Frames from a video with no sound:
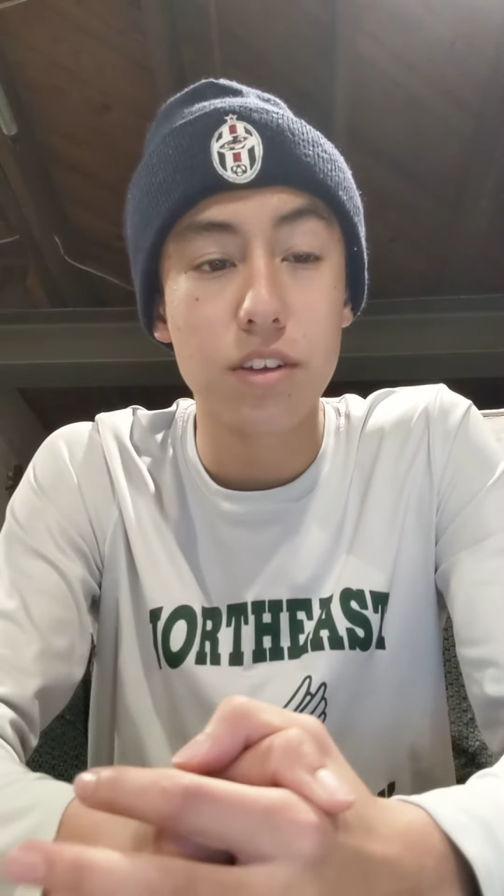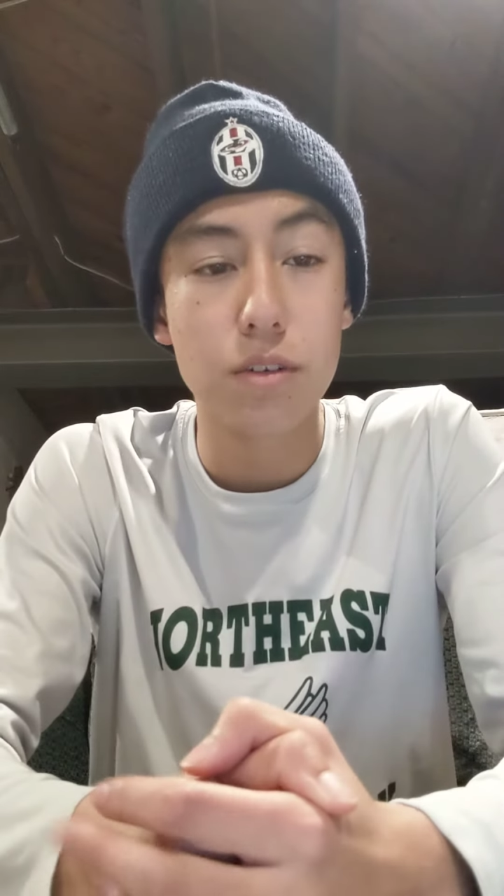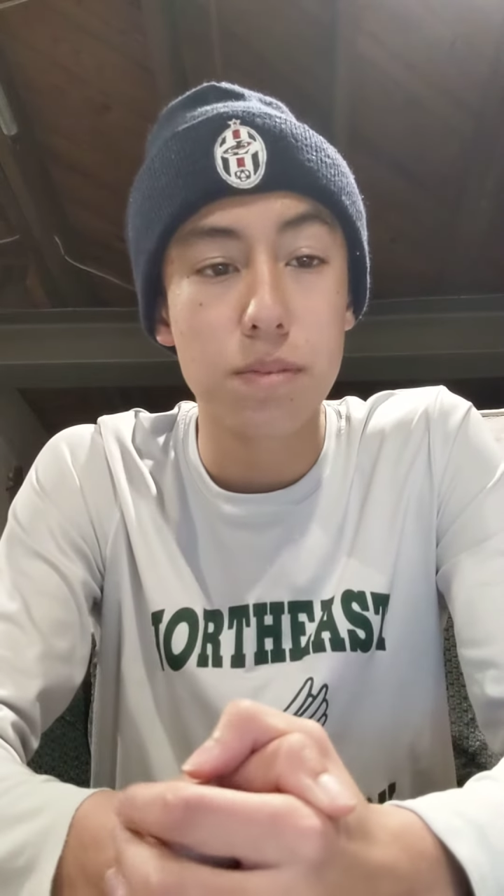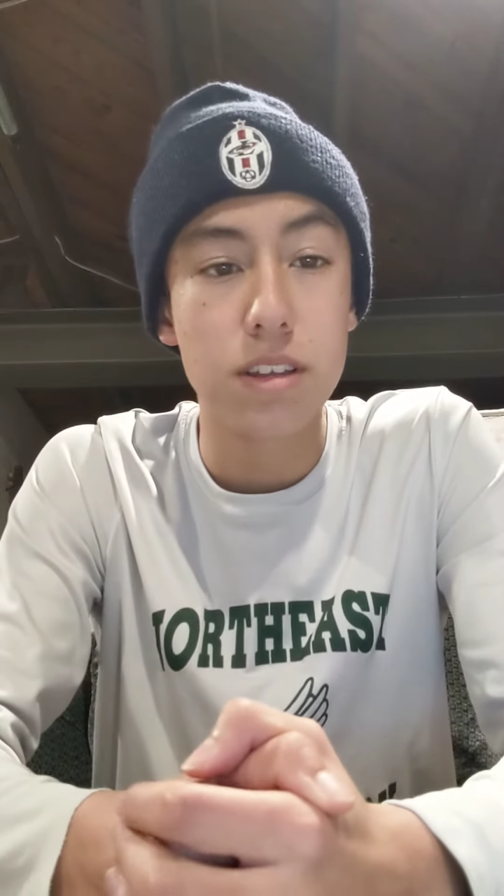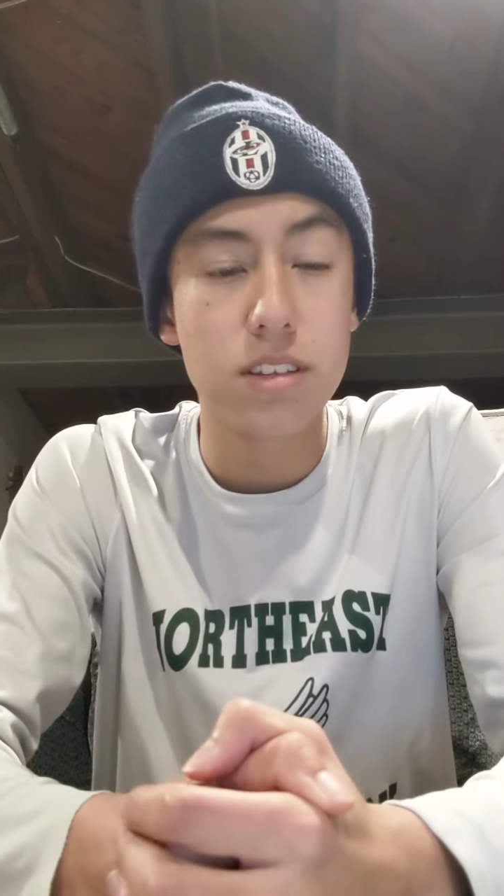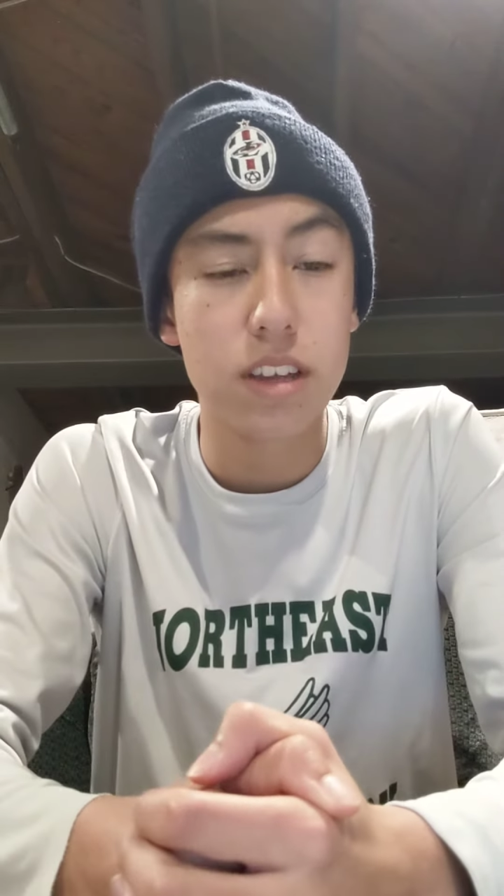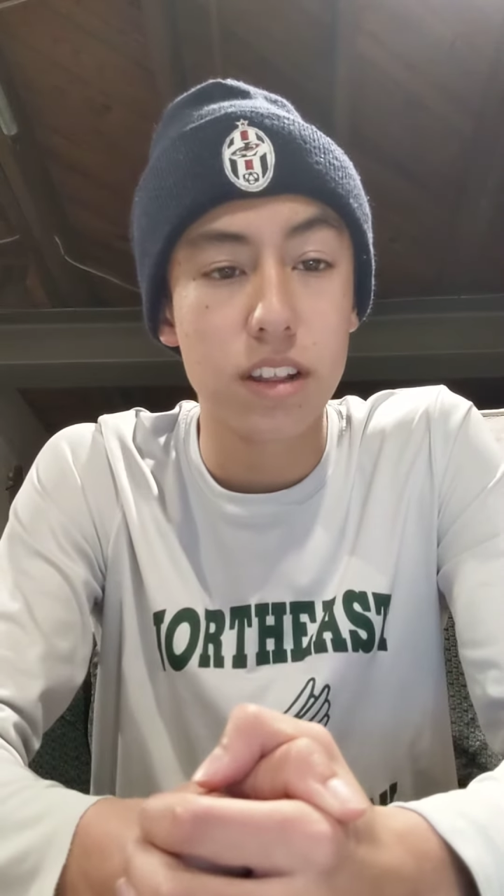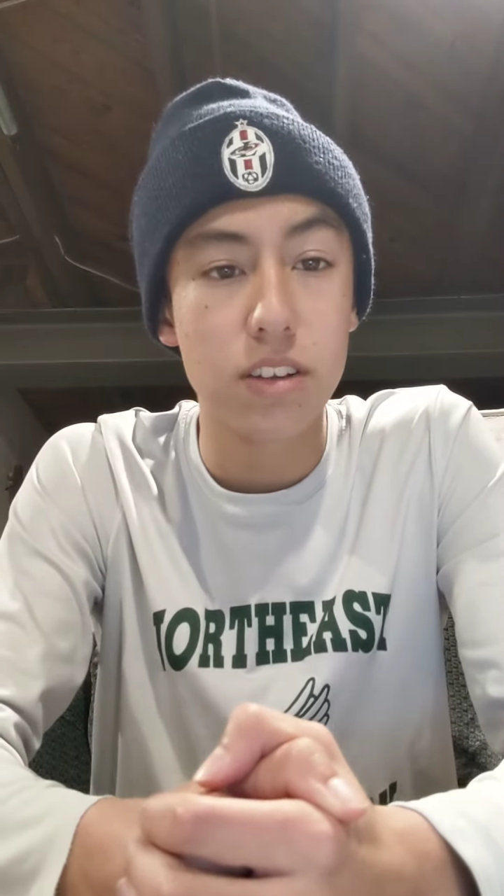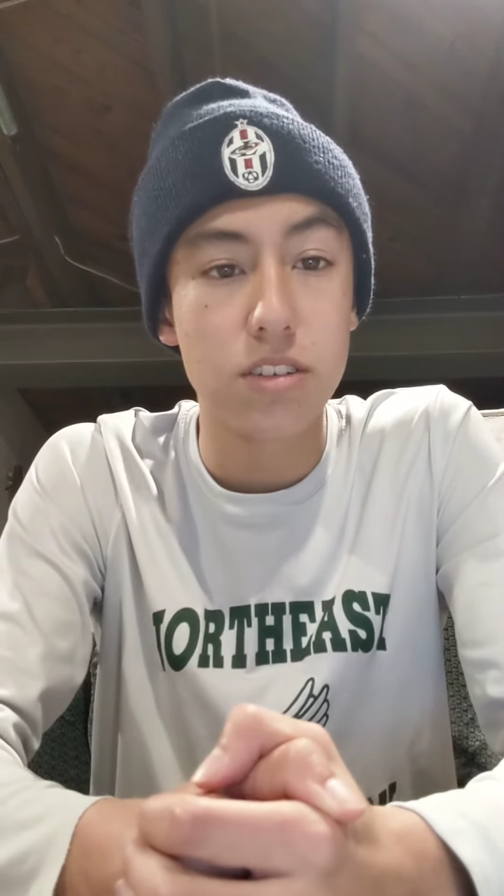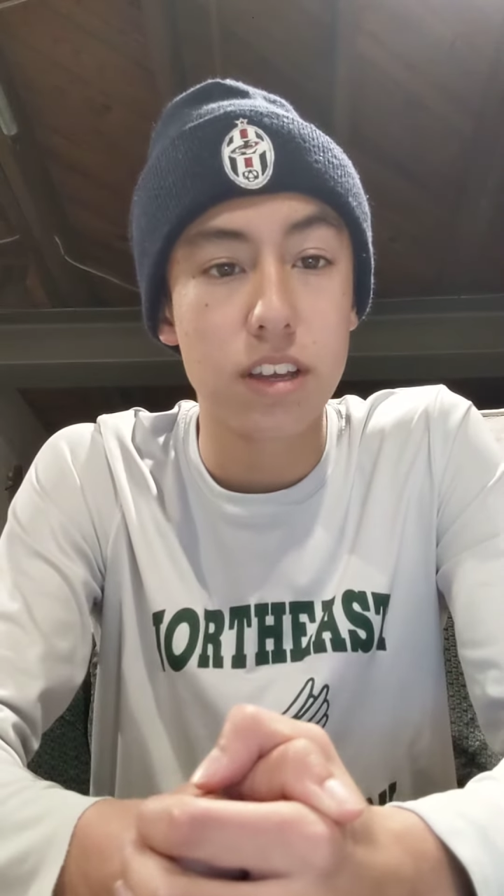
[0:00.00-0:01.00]
European
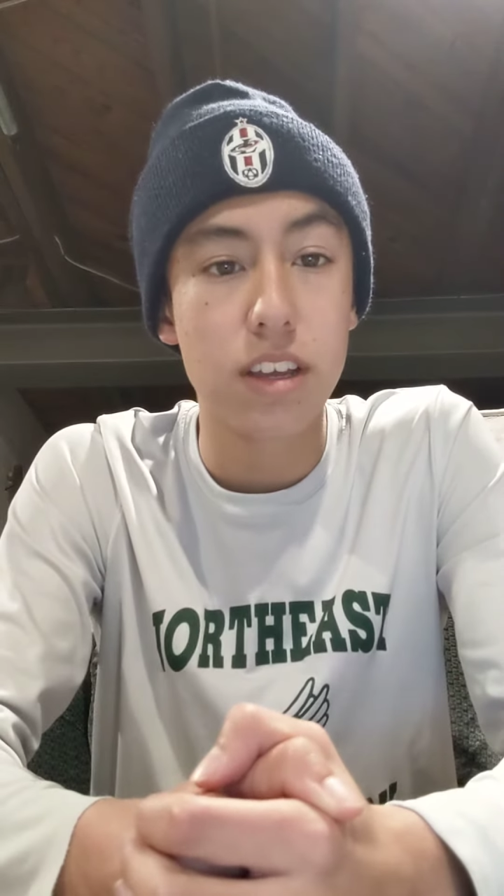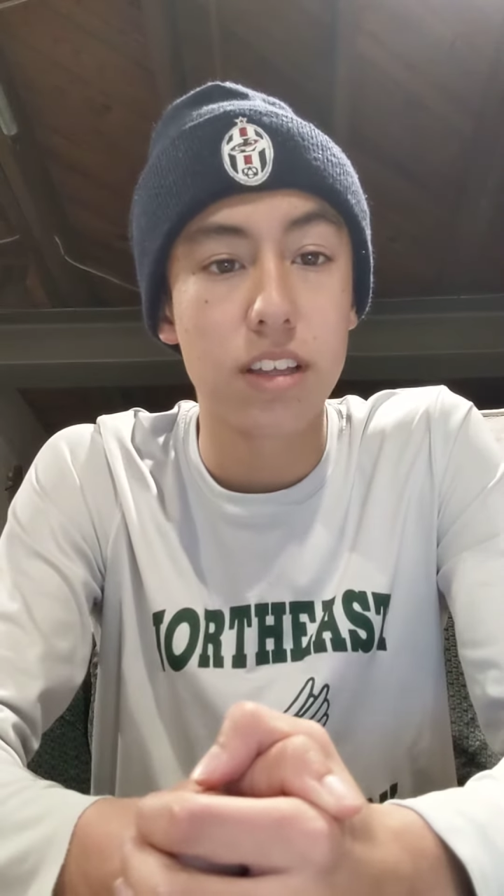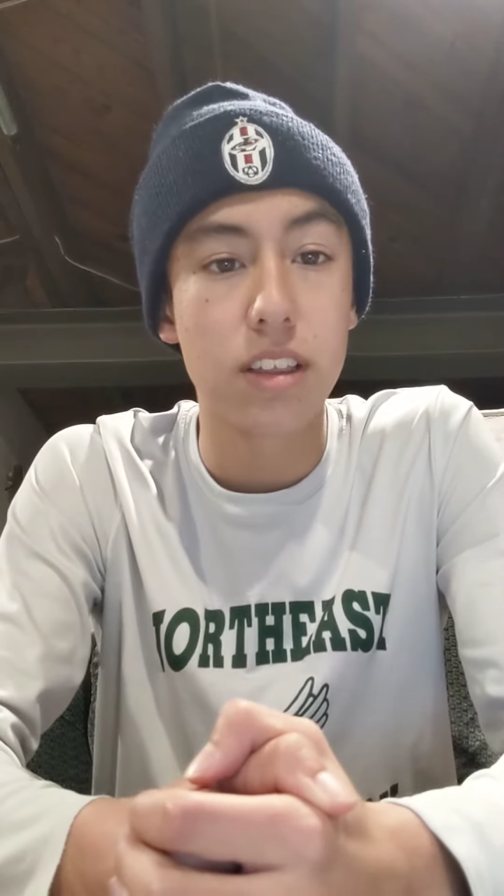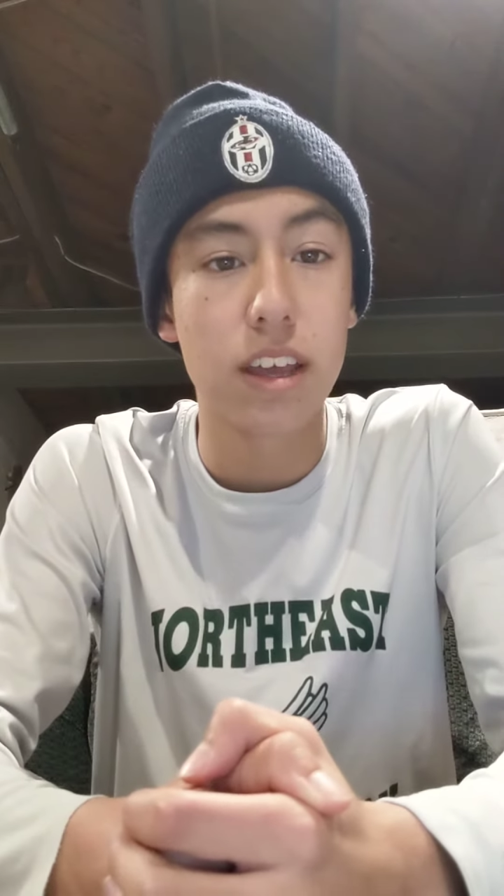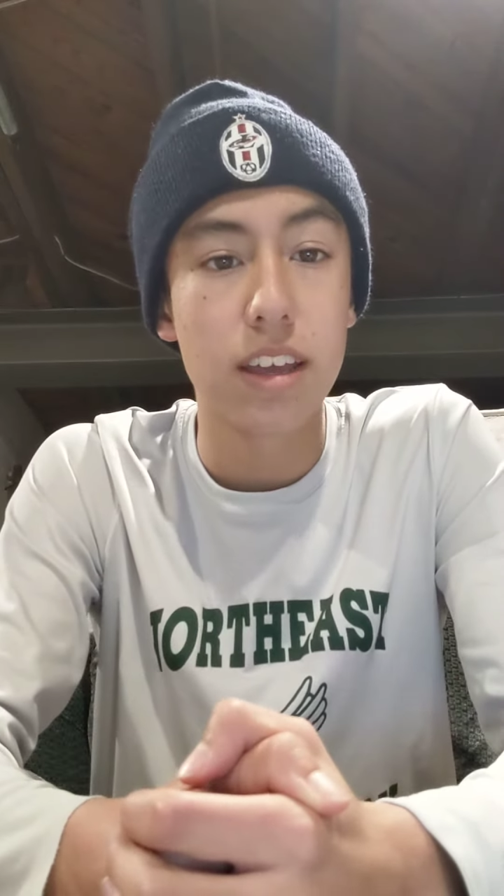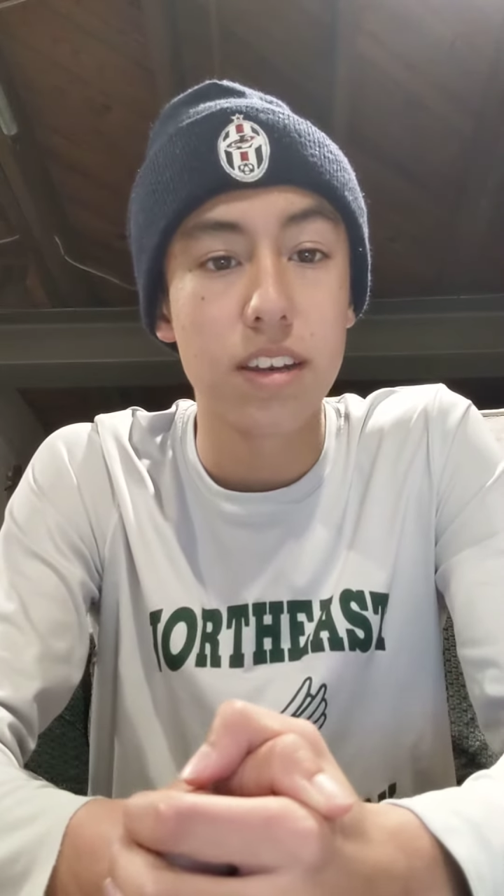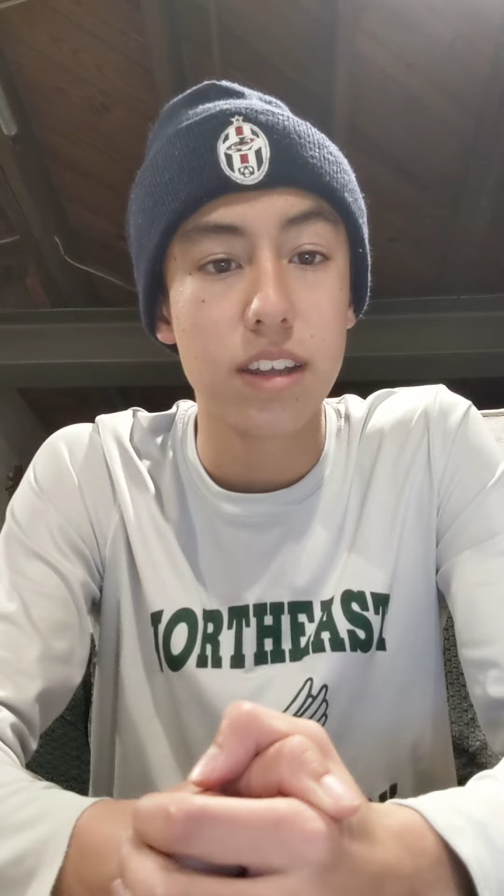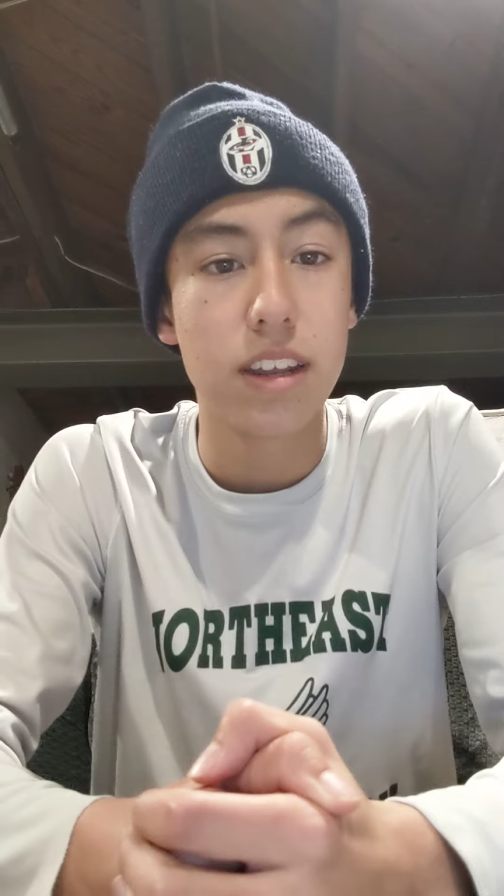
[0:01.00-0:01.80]
settlers taking land